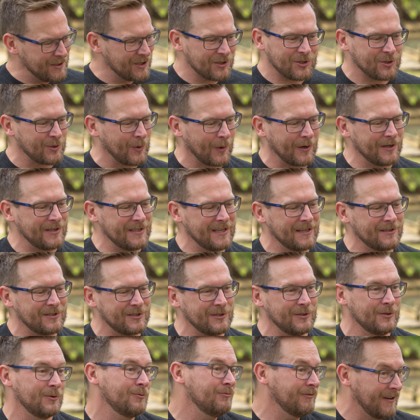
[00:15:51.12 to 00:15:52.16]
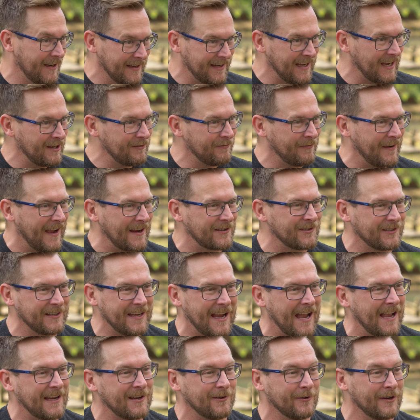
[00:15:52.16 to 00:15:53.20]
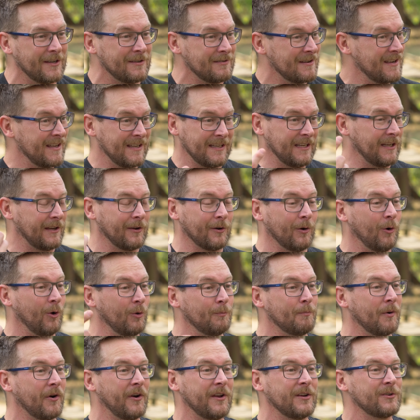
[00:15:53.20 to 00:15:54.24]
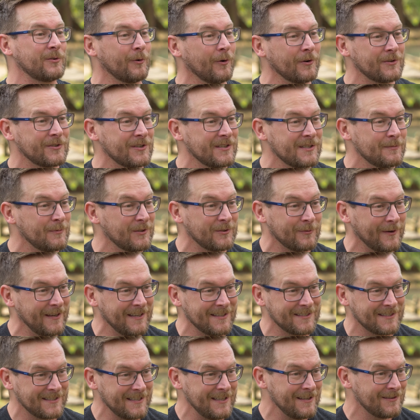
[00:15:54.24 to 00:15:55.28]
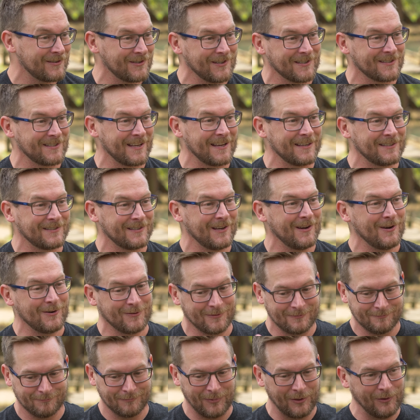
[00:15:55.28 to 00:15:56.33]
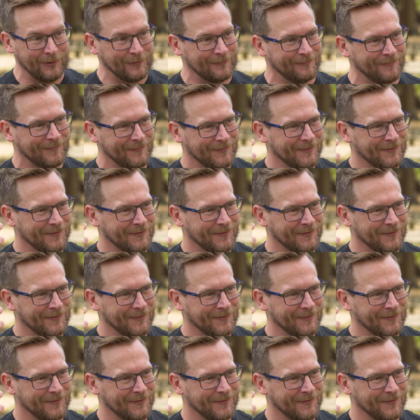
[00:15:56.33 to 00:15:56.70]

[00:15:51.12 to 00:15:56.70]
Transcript: we just shortened it to, again, factually accurate. He could hold burning torches between his teeth, just like so. Boom.